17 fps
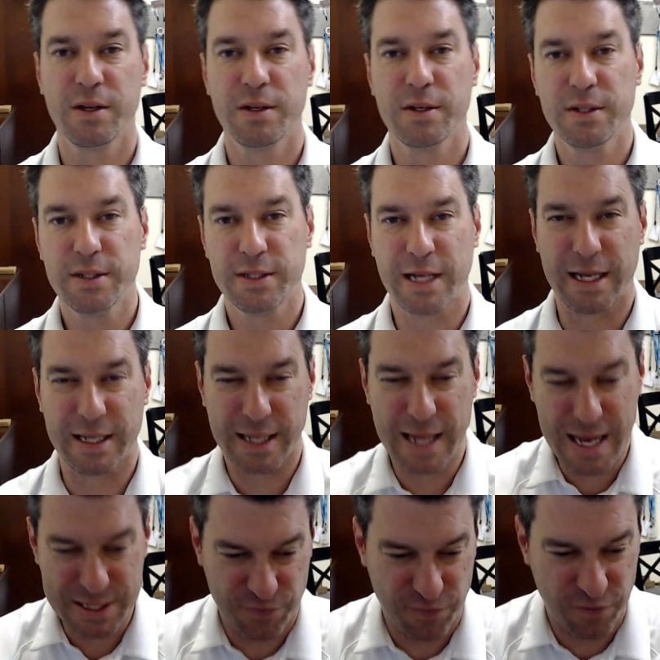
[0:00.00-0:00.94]
that
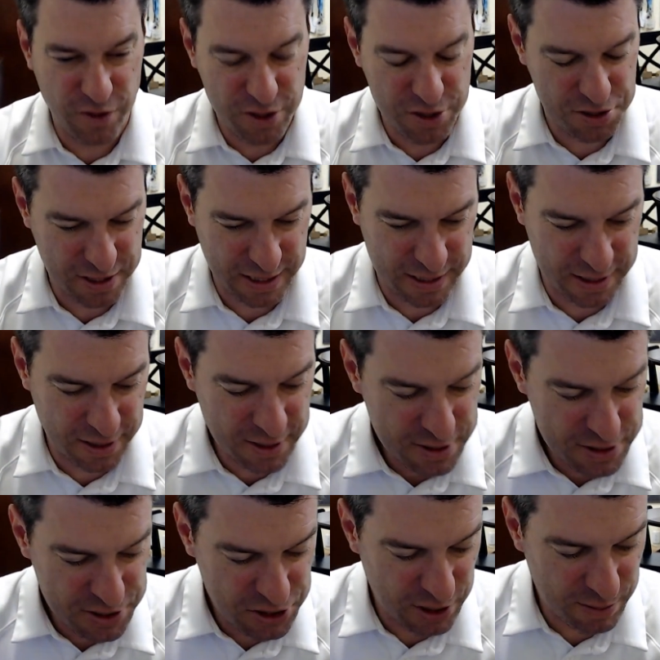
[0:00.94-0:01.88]
last verse kind of
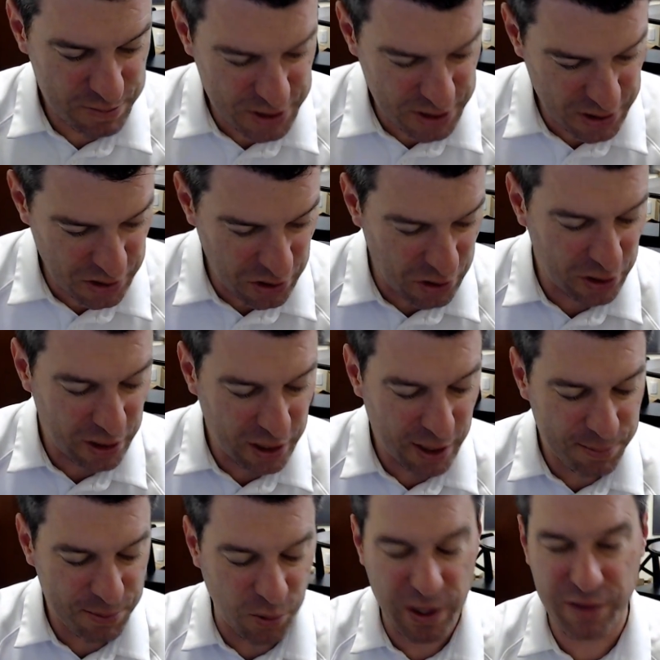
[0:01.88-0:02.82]
sums it all
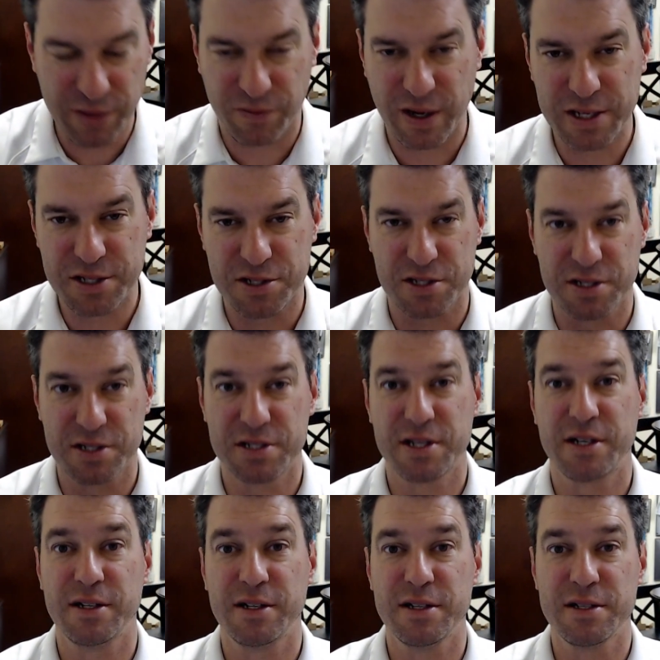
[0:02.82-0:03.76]
up. The way of righteousness,
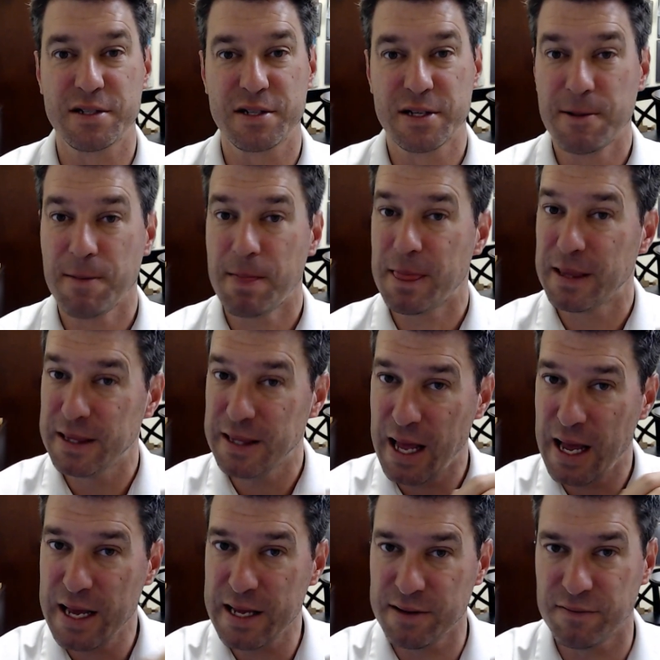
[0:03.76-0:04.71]
there is
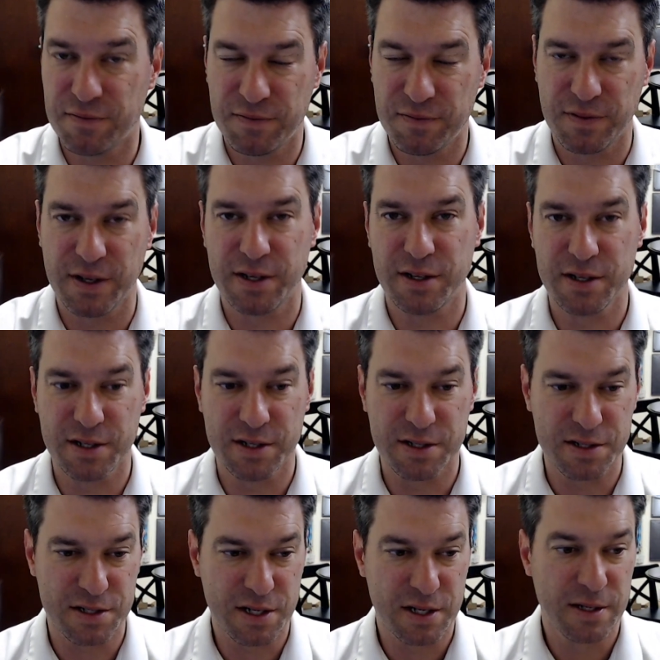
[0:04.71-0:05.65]
life, there
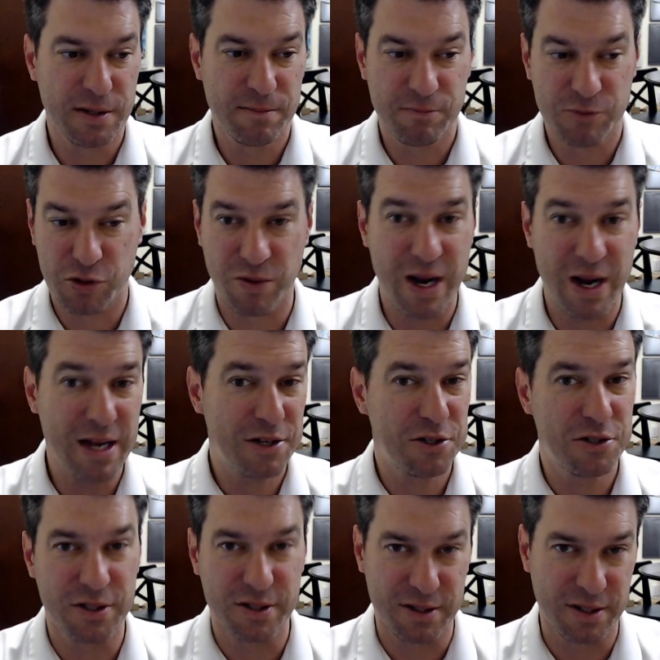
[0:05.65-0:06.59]
is
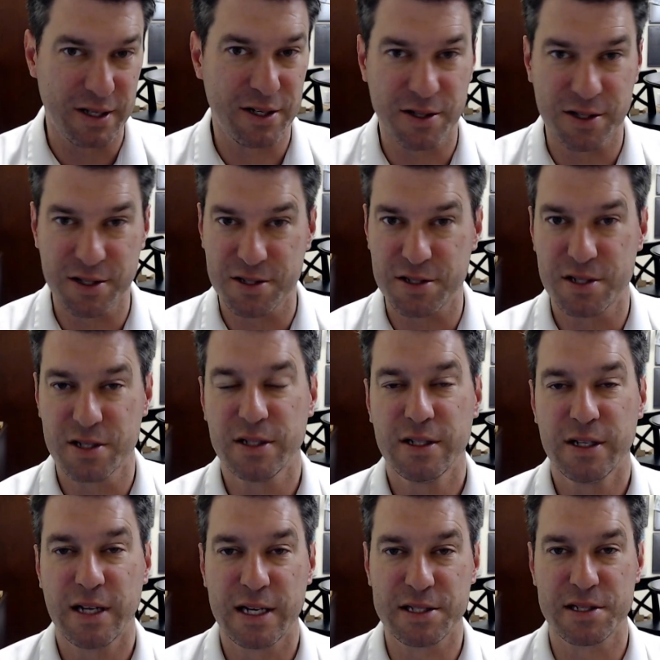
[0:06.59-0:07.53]
direction, there is,
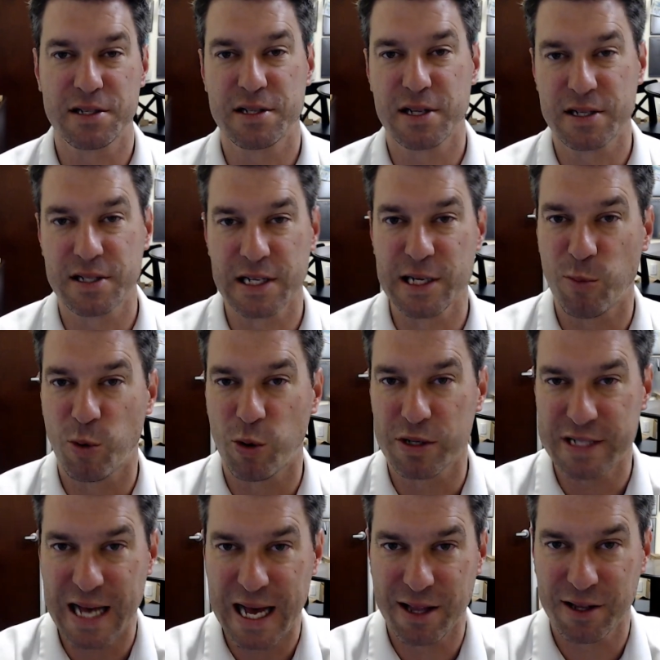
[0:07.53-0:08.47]
as it says,
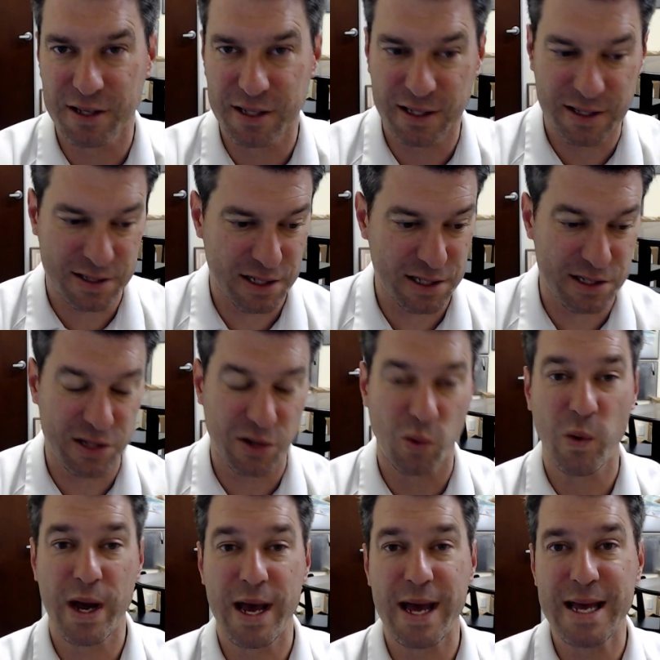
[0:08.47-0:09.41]
immortality, because it's the
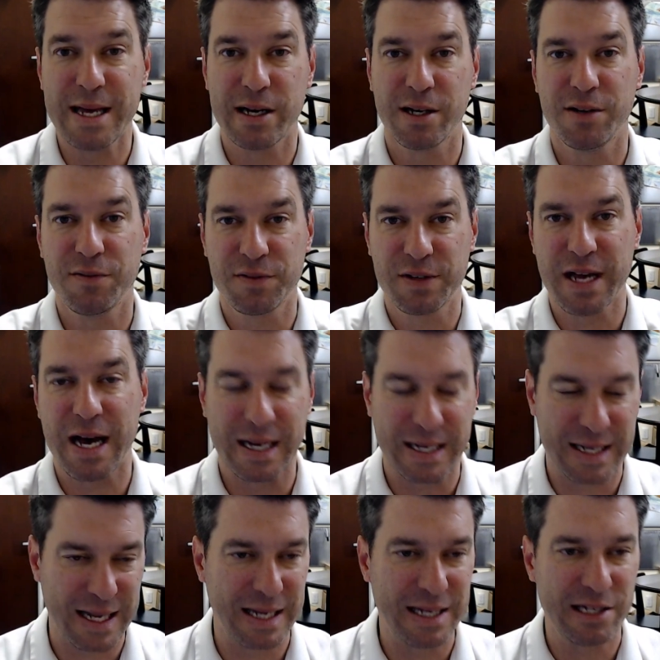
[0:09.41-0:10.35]
way of God,
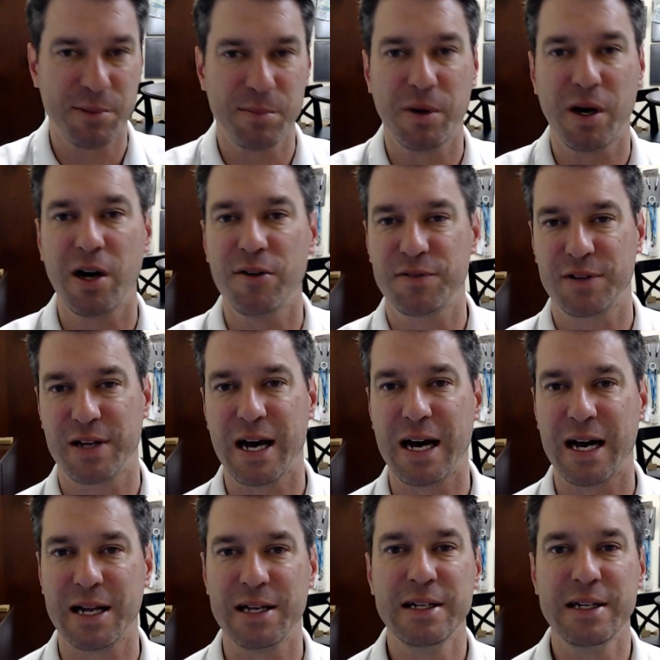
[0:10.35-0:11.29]
kingdom of
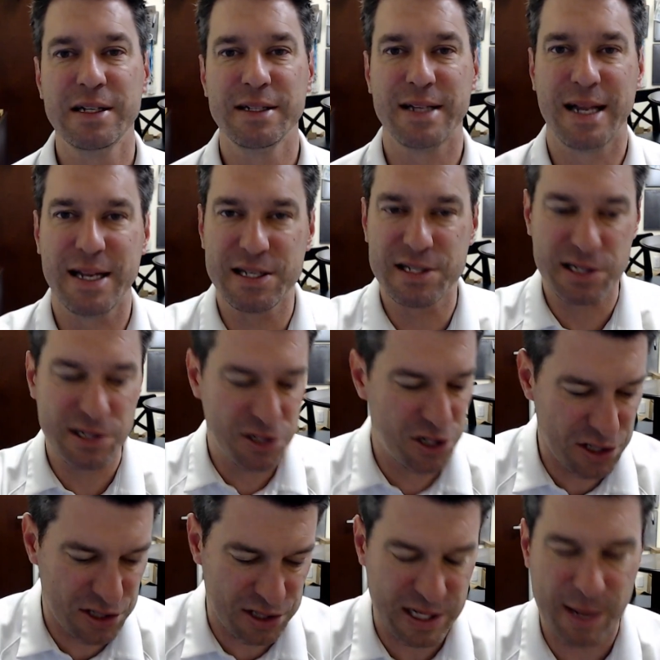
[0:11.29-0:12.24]
God, that isn't
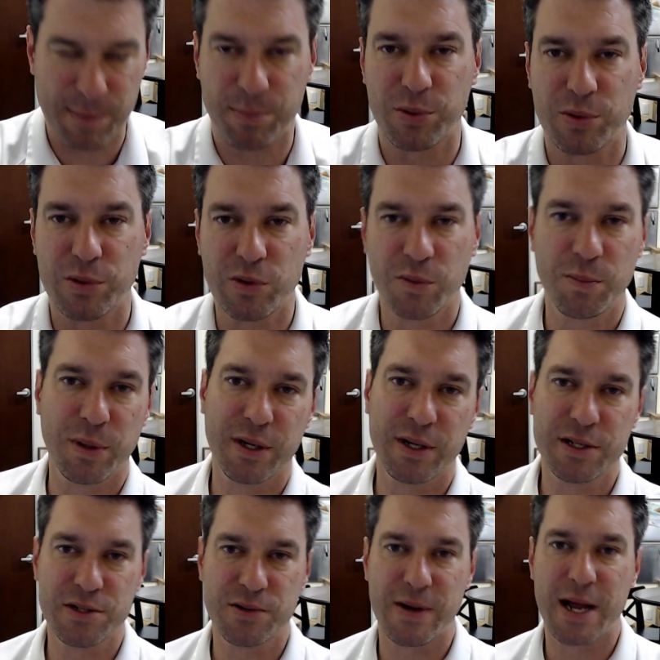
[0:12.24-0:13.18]
just temporal, but
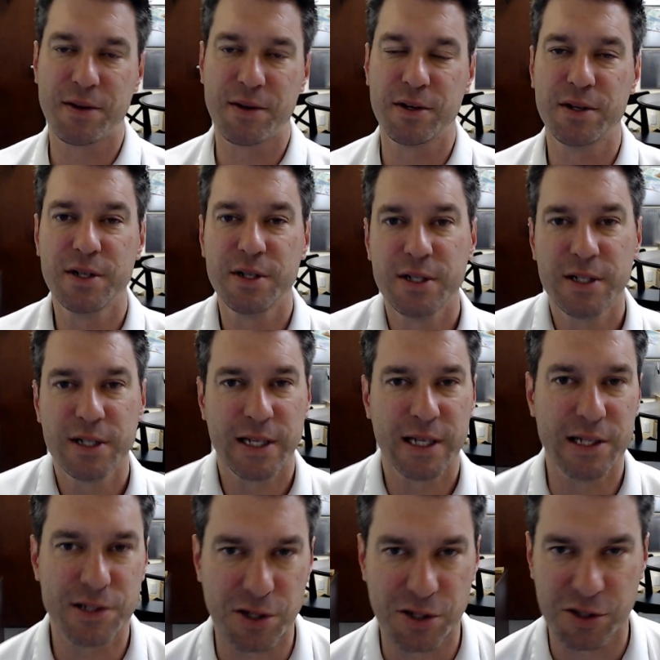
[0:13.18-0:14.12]
is rather
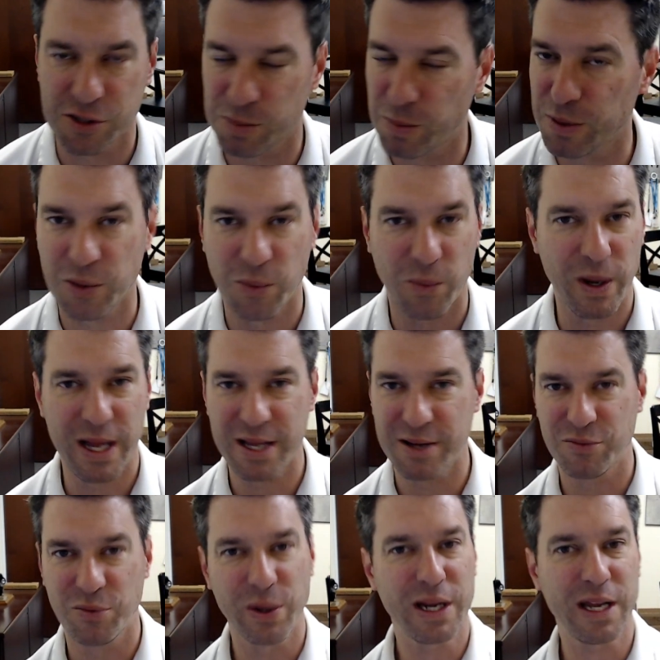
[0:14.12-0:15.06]
eternal, but the way
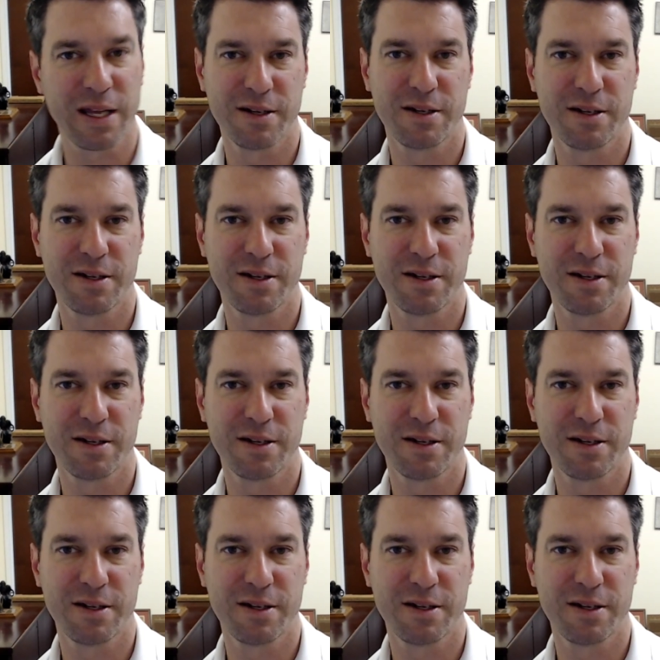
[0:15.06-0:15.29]
of wicked,